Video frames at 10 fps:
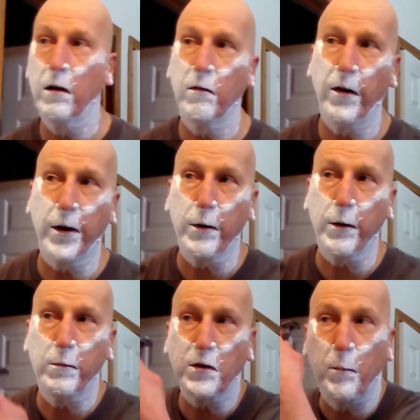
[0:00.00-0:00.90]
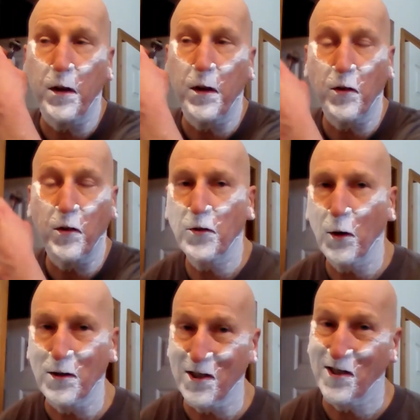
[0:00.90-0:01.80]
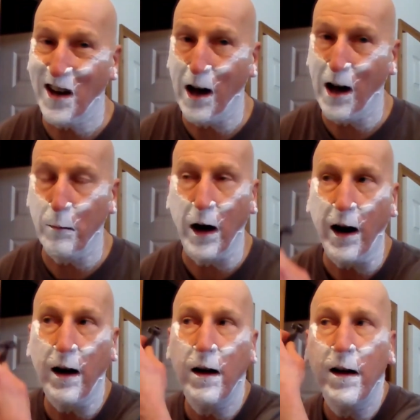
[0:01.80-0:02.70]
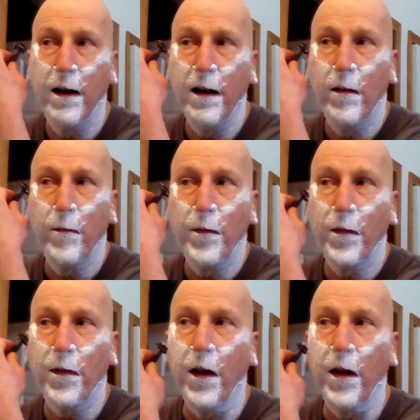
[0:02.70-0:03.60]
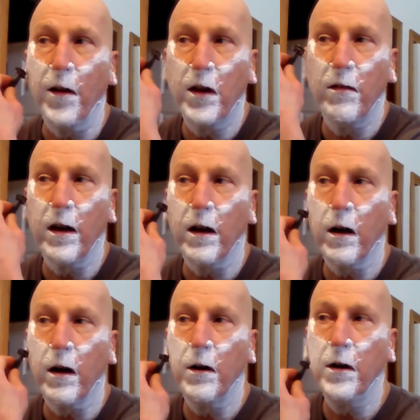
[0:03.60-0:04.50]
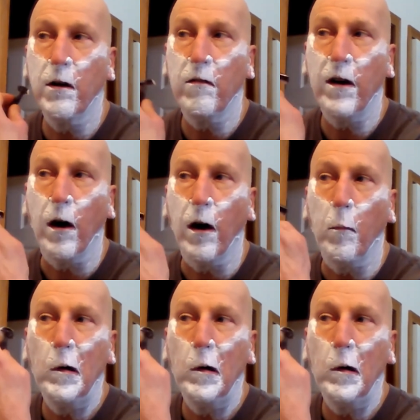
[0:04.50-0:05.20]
Very good result, but it's also the Tabac that is giving it a good deal of help.